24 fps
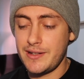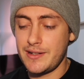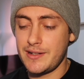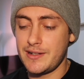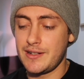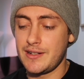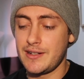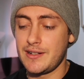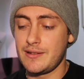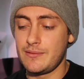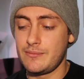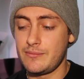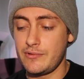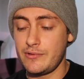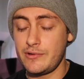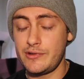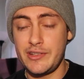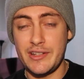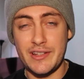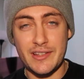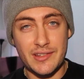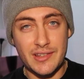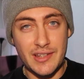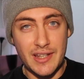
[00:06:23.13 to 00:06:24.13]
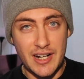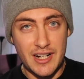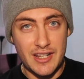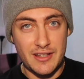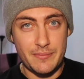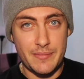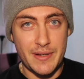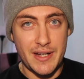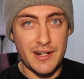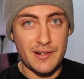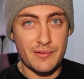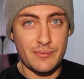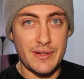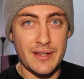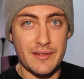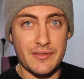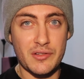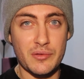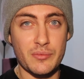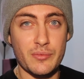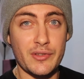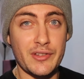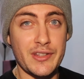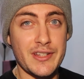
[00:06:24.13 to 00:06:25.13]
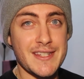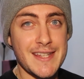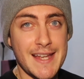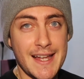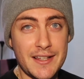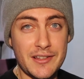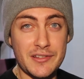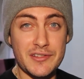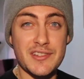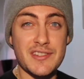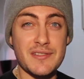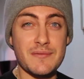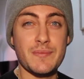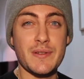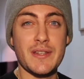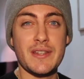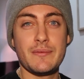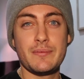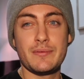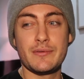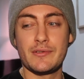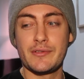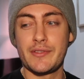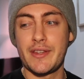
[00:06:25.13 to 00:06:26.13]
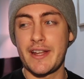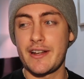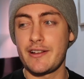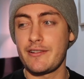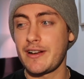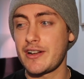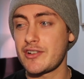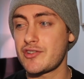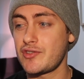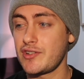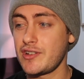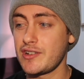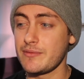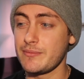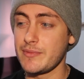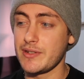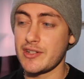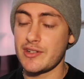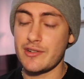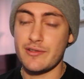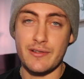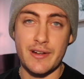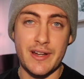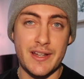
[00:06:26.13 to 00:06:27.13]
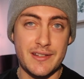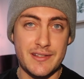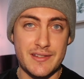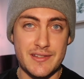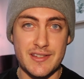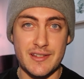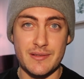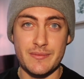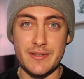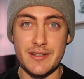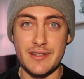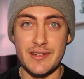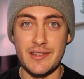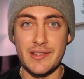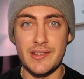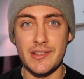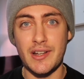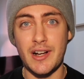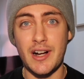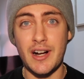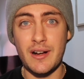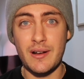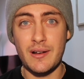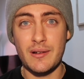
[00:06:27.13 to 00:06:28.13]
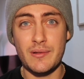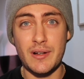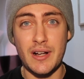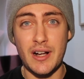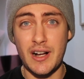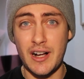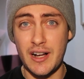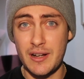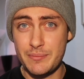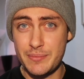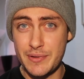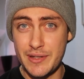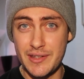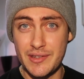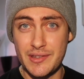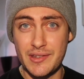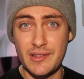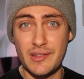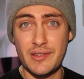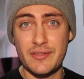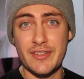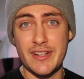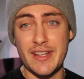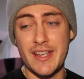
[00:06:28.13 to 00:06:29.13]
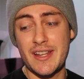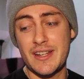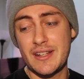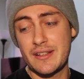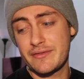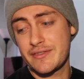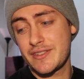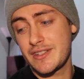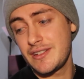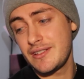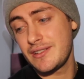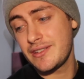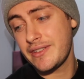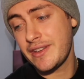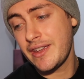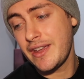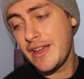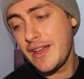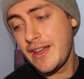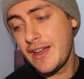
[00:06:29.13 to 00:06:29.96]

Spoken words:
We're really excited about it. We have some really talented people that are actually going to be creating some of these art pieces for the NFTs.